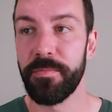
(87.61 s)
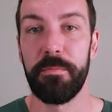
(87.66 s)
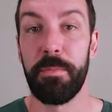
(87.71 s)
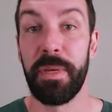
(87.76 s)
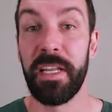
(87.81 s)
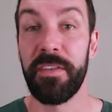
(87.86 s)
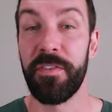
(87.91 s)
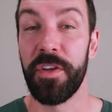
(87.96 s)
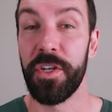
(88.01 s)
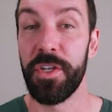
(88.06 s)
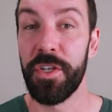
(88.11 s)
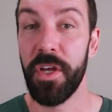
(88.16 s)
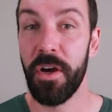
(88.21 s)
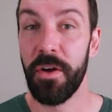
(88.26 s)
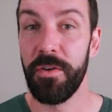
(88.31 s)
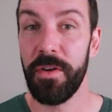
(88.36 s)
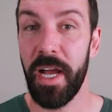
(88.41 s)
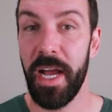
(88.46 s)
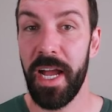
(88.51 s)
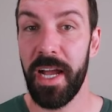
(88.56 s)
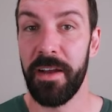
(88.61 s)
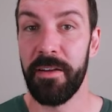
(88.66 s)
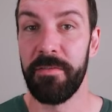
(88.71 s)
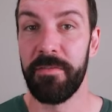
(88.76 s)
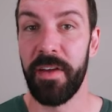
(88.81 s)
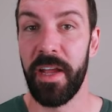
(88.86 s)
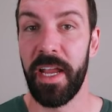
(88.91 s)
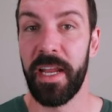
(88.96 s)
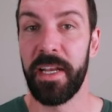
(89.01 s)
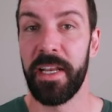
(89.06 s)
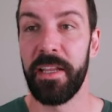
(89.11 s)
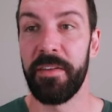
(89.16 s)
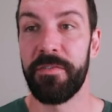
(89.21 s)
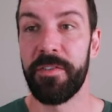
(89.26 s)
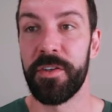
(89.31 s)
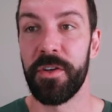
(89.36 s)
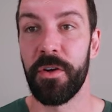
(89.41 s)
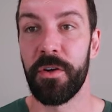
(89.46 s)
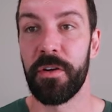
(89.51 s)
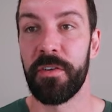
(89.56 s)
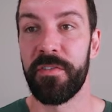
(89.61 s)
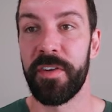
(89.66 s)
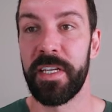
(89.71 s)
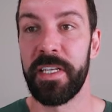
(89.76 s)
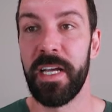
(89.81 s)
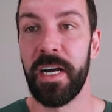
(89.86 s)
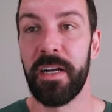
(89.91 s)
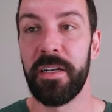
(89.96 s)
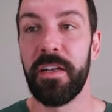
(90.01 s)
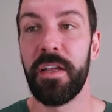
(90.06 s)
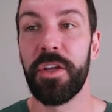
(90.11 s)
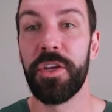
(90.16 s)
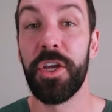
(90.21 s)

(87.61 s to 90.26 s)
But if you don't have any photography done,